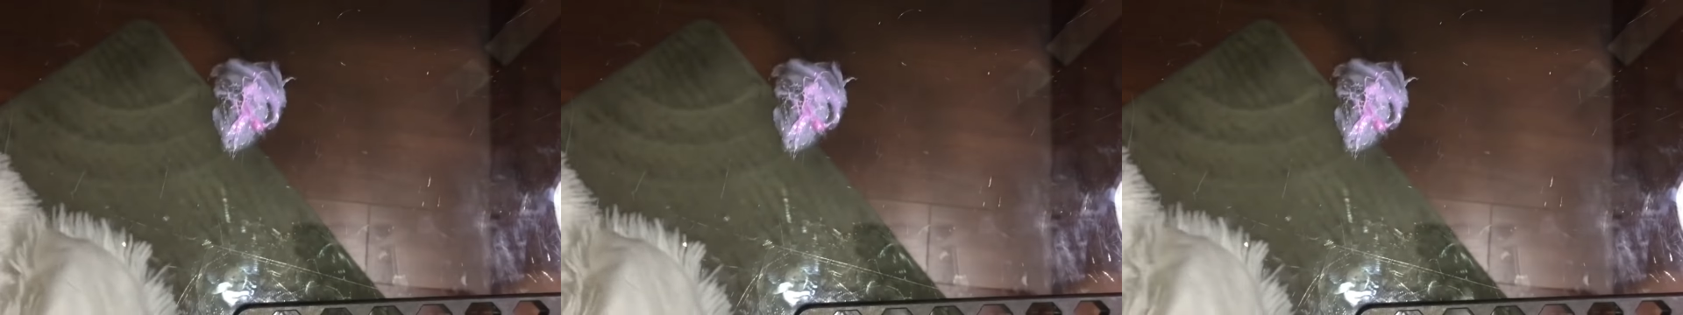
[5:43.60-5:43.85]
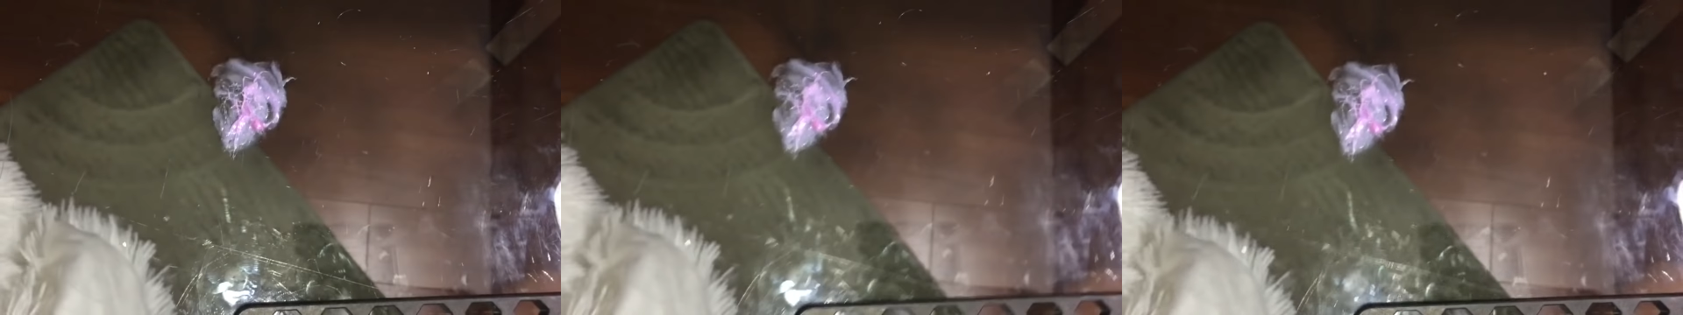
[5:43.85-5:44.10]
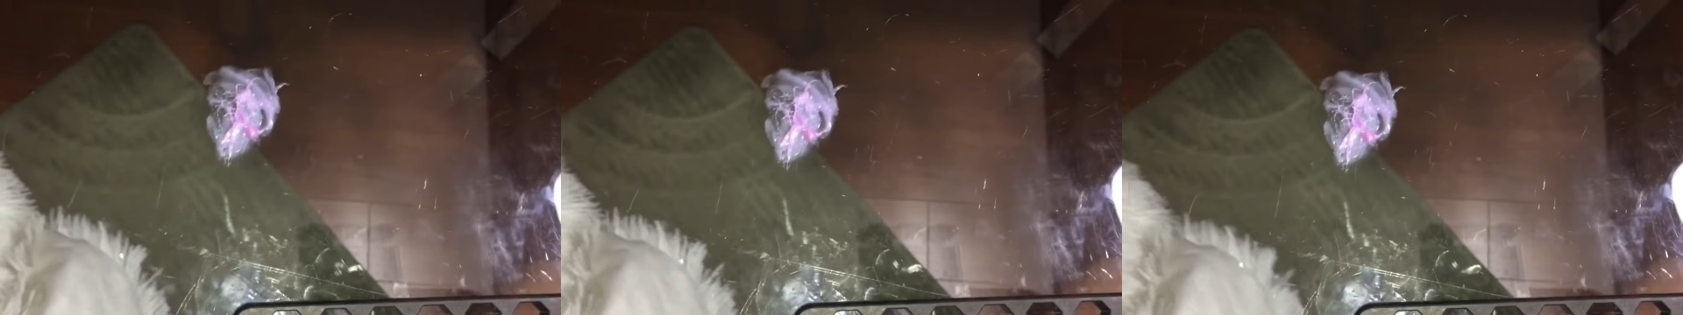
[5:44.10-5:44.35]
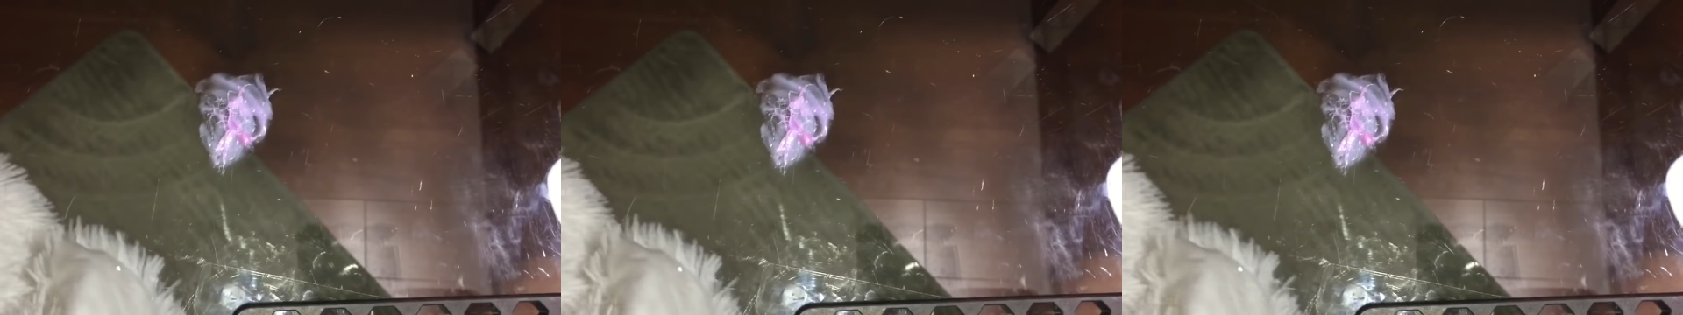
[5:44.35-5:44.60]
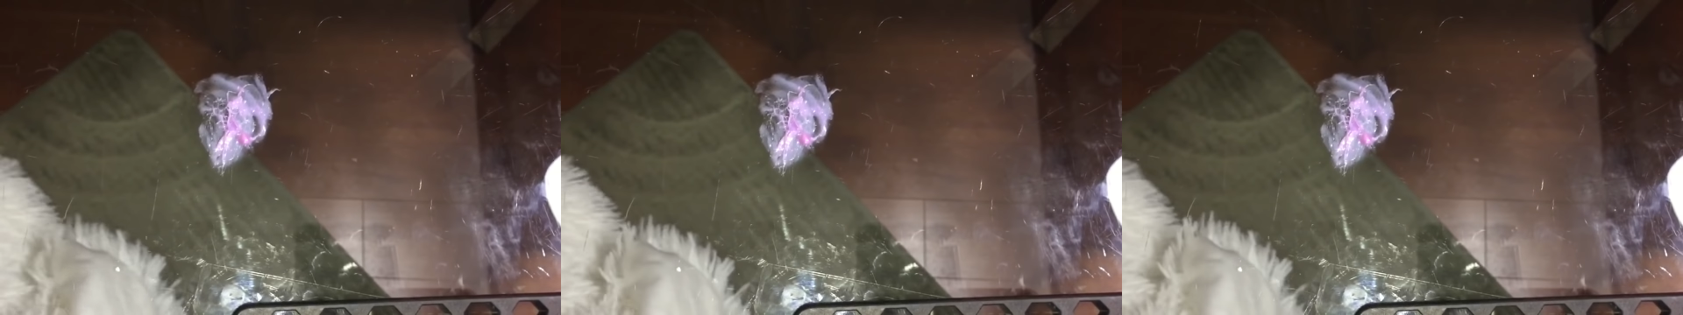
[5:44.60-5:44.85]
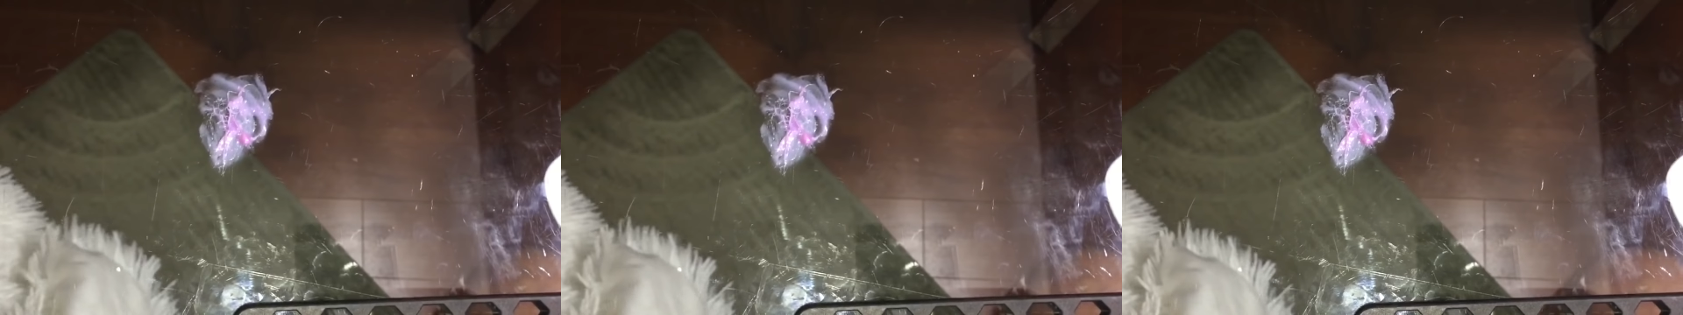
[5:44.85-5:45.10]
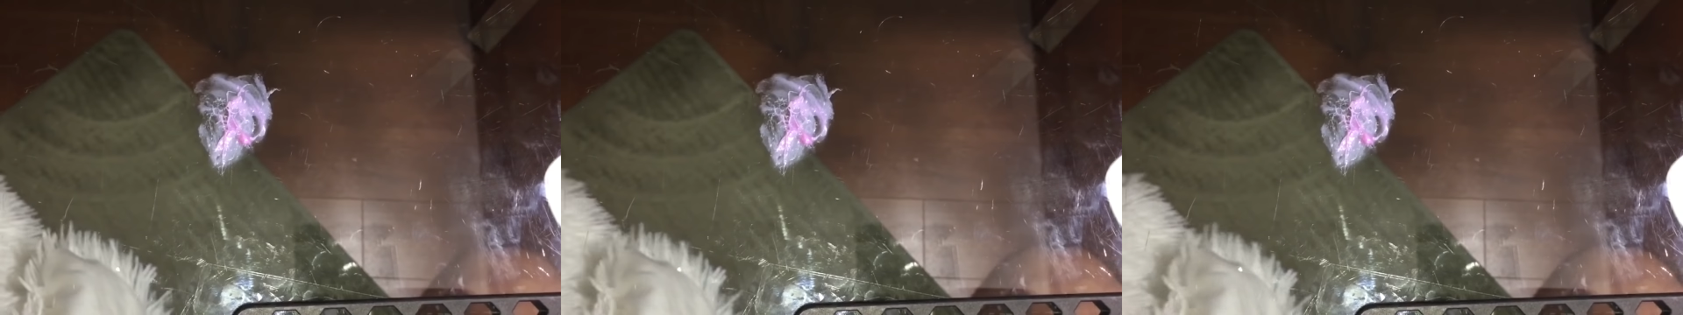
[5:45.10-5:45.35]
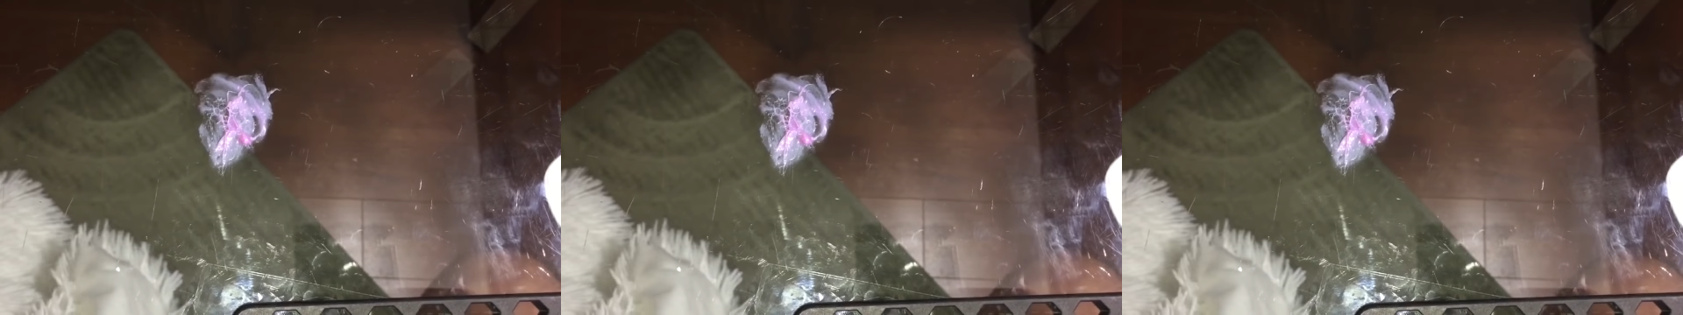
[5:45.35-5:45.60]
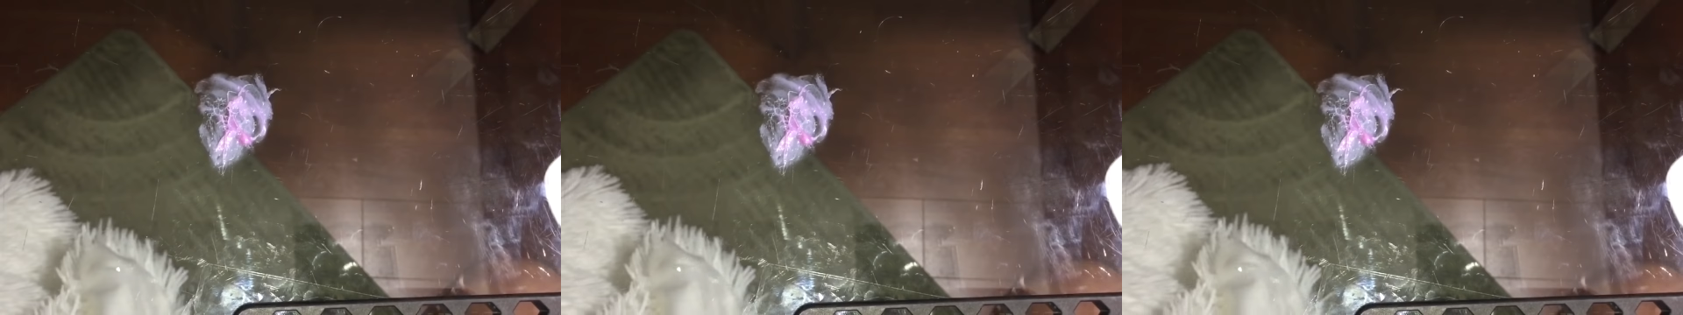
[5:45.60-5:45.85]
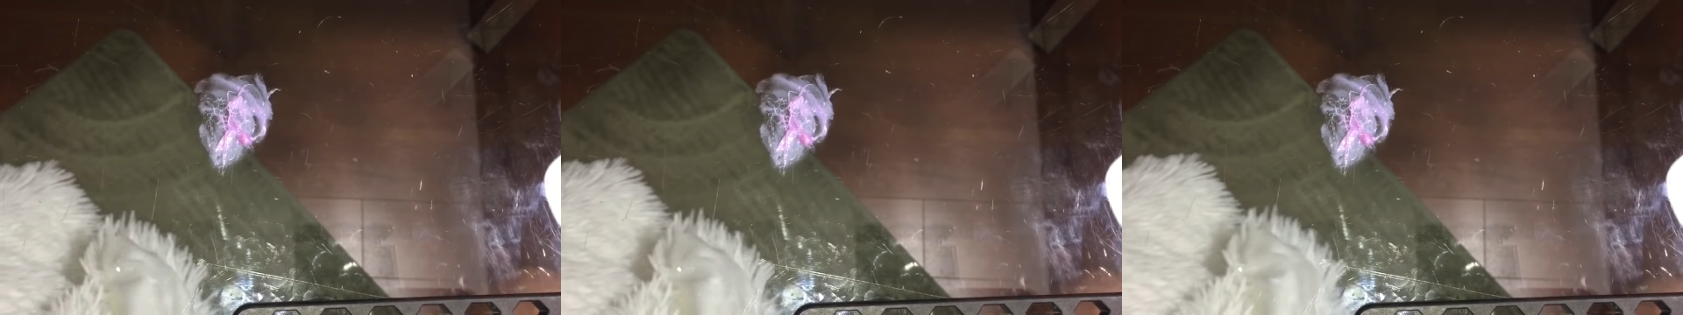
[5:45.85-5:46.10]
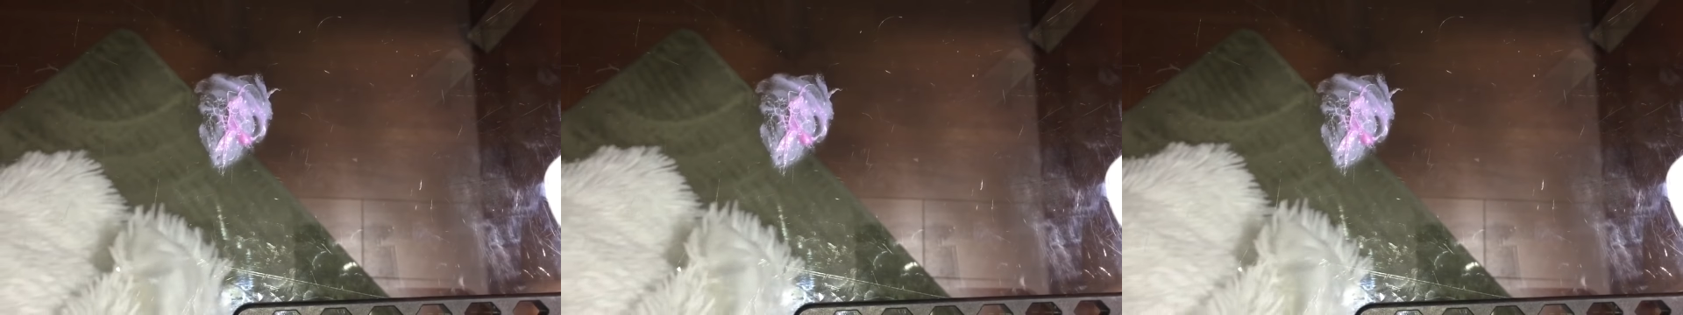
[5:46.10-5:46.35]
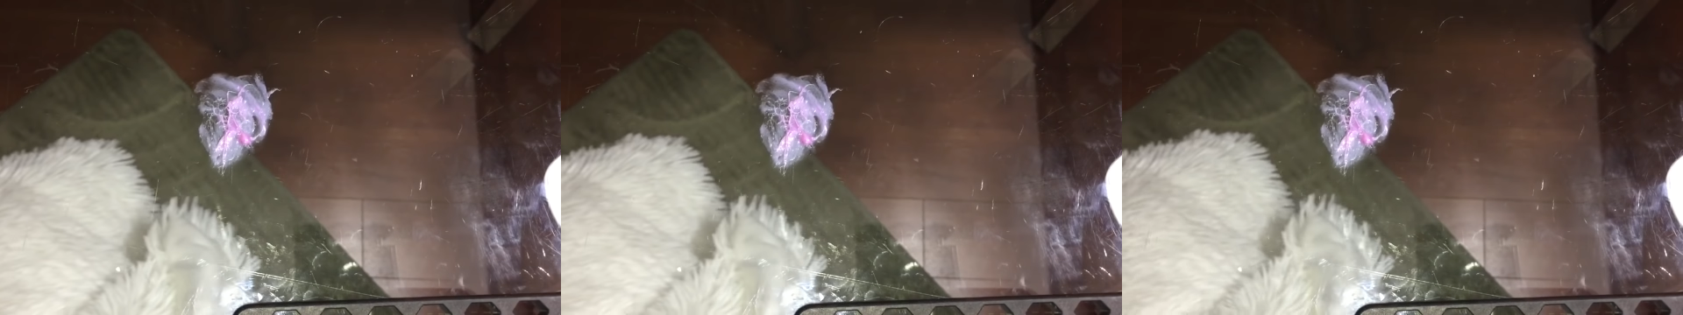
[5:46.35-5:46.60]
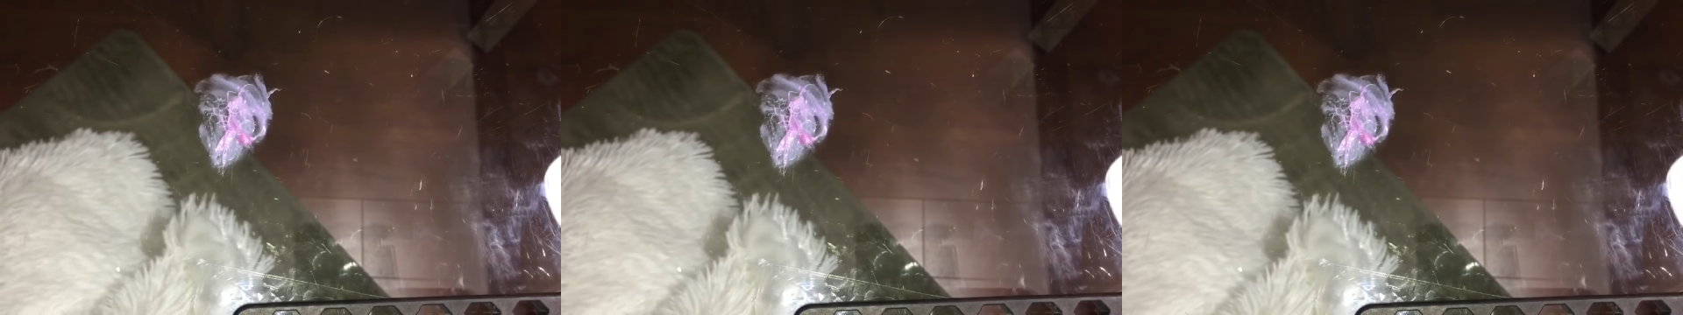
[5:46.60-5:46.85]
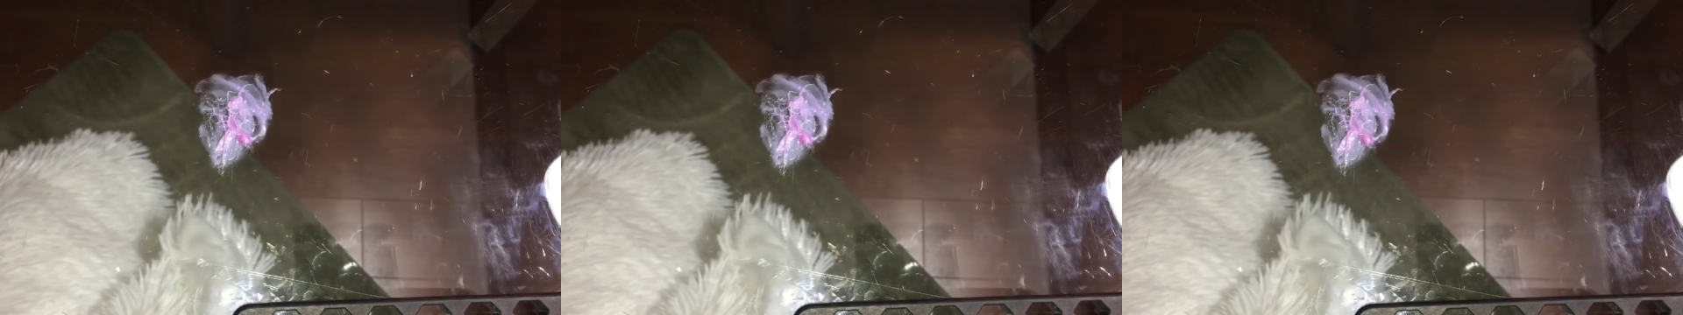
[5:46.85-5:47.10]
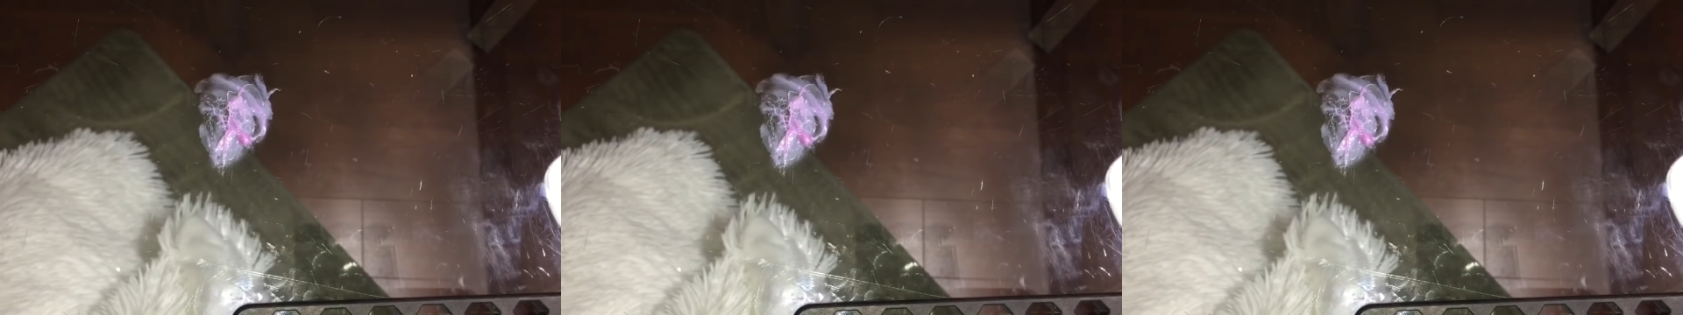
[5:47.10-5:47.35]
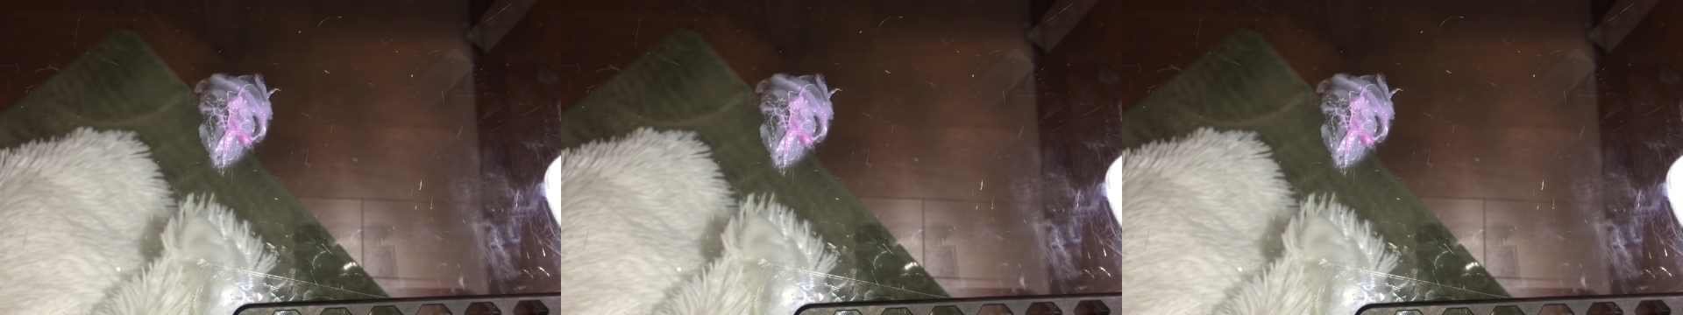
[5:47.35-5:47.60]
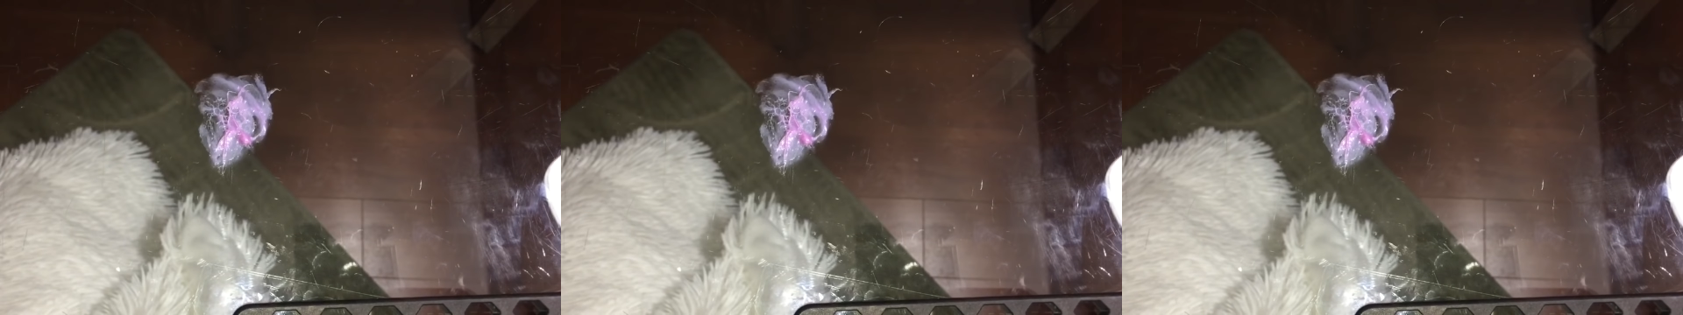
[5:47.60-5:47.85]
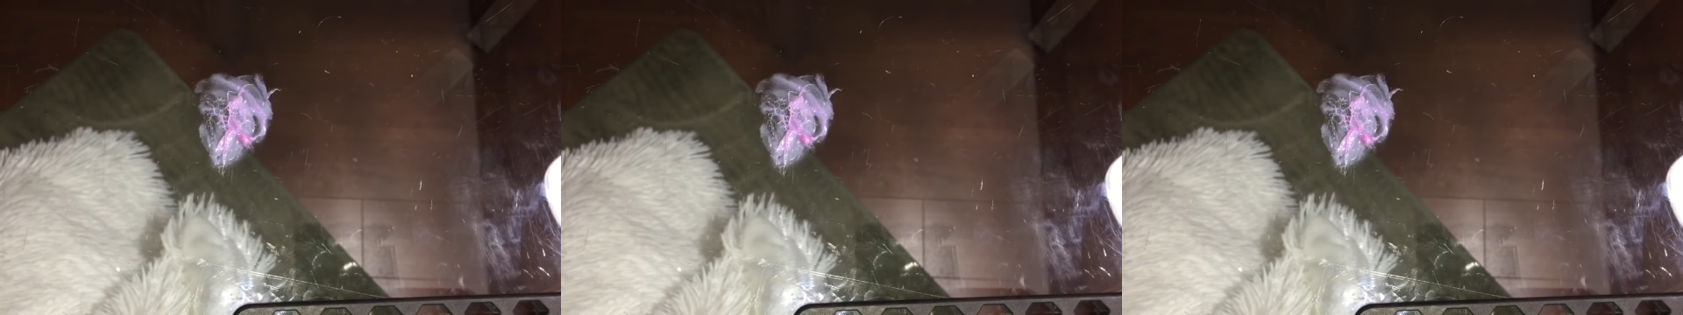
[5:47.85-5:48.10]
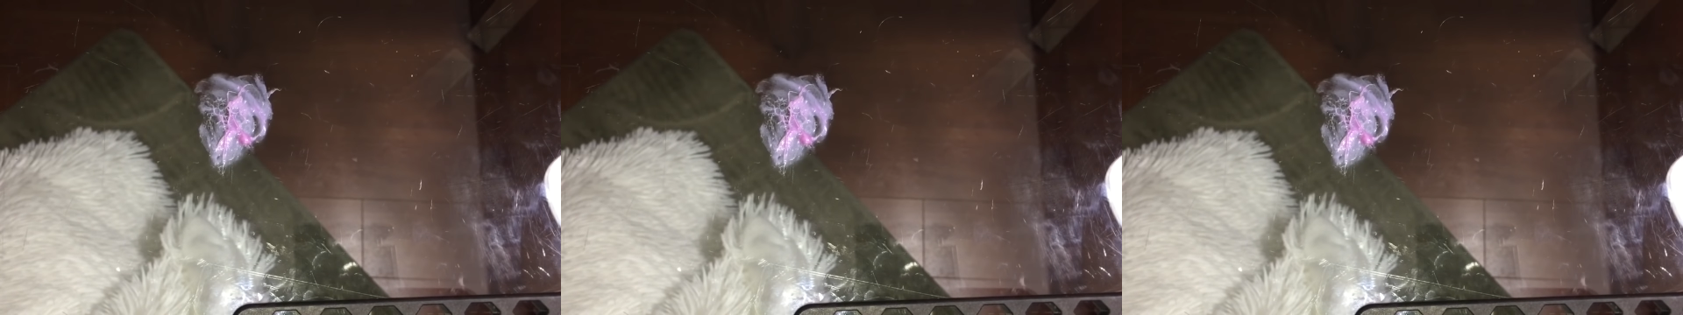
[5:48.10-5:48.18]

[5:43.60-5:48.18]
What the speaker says: No face is visible, so there are no lips to read.